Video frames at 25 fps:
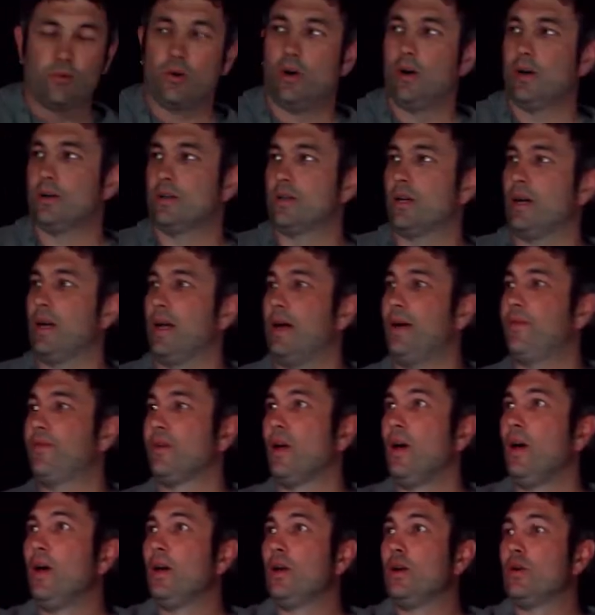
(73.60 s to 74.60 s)
right to left.
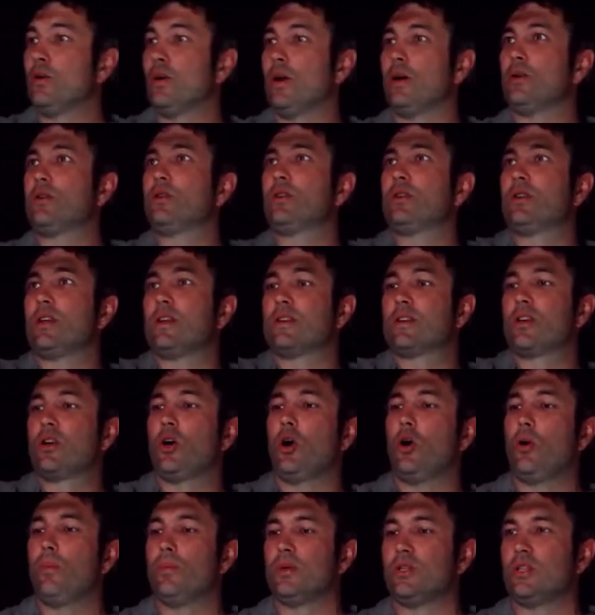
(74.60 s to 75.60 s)
You'll notice there's
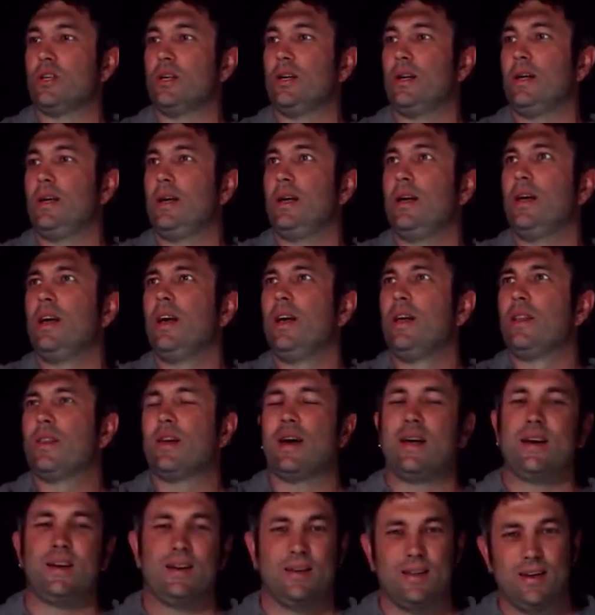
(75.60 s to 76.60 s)
commas in here.
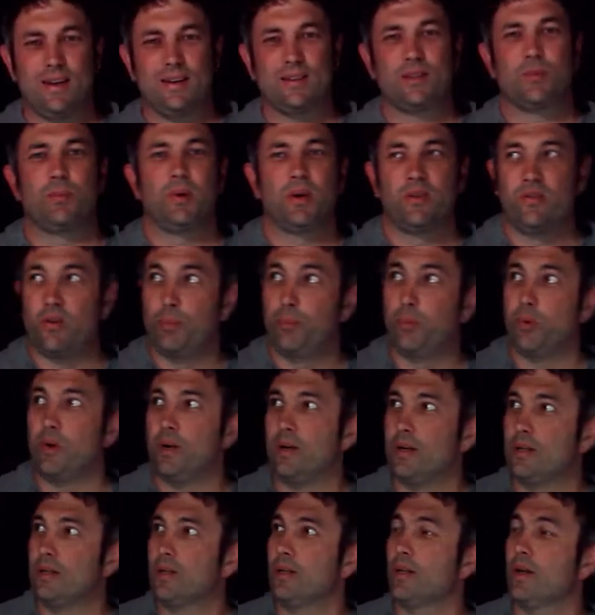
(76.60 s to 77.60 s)
That's a bit of a
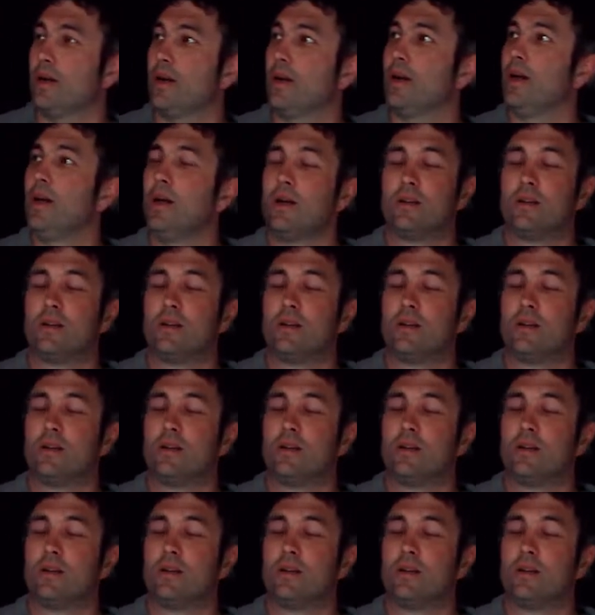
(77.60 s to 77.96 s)
British thing.